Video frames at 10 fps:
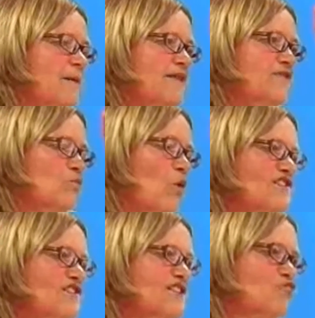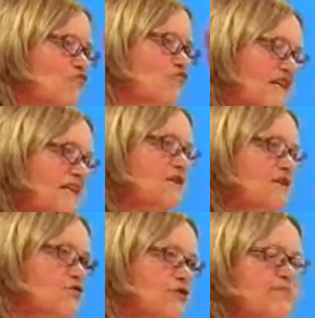ones that really
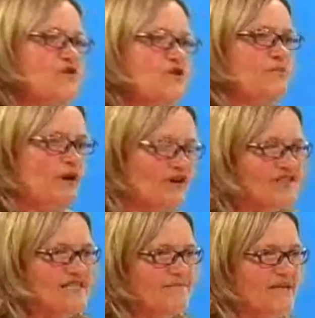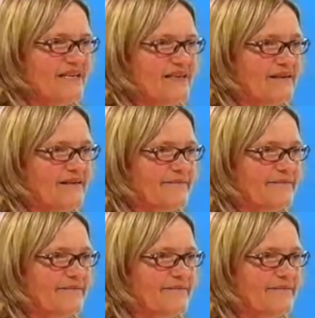contribute to policy making,